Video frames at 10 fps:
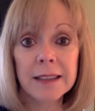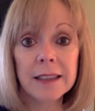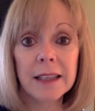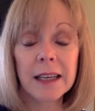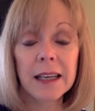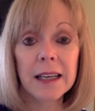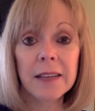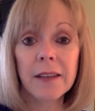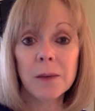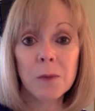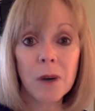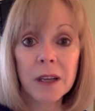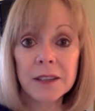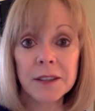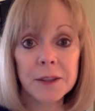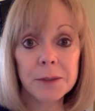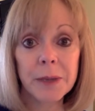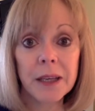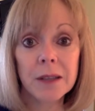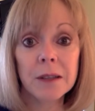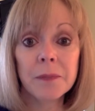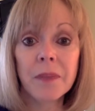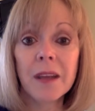and they want to do better.